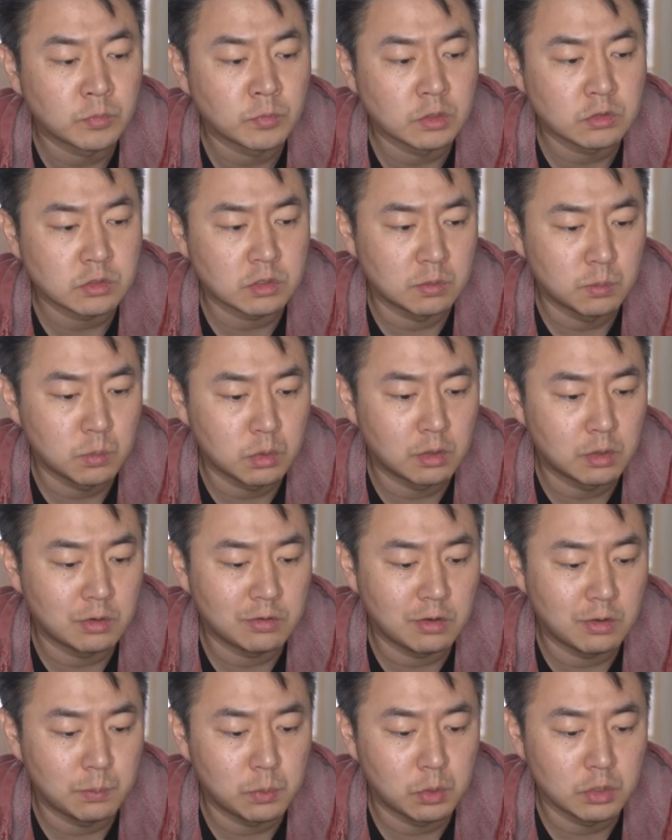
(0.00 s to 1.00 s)
sort of more
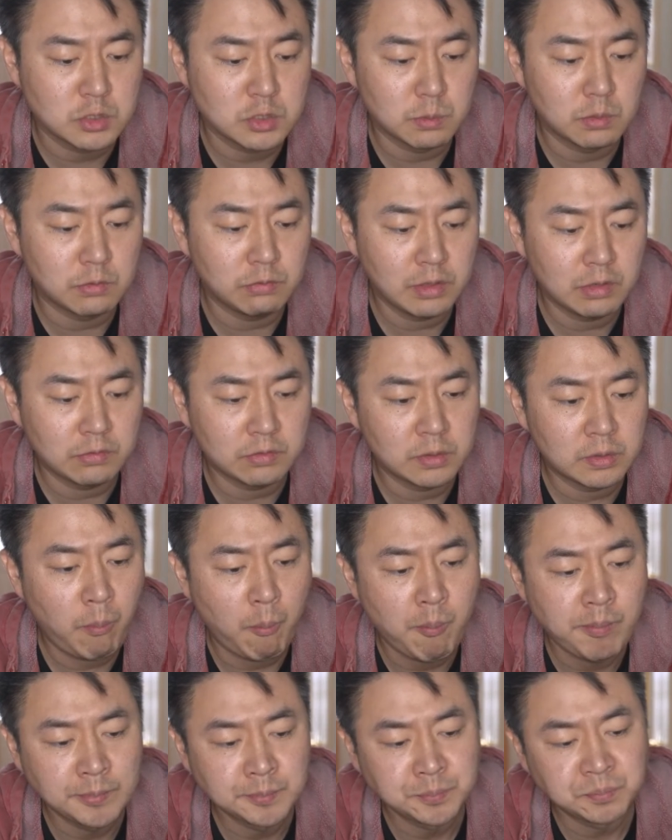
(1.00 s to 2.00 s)
approachable flavor.